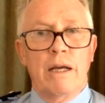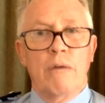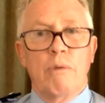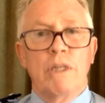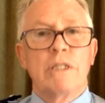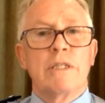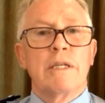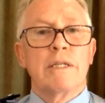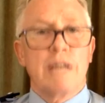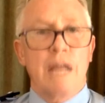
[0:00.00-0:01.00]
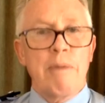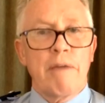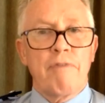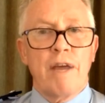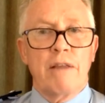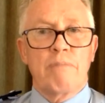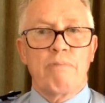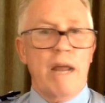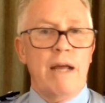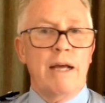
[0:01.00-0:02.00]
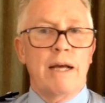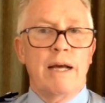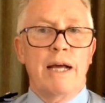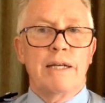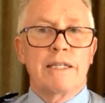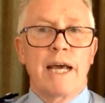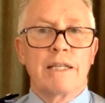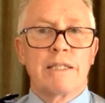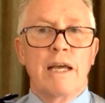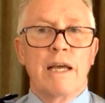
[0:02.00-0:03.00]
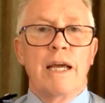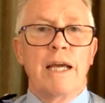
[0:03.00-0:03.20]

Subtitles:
which the Islamic faith undertakes,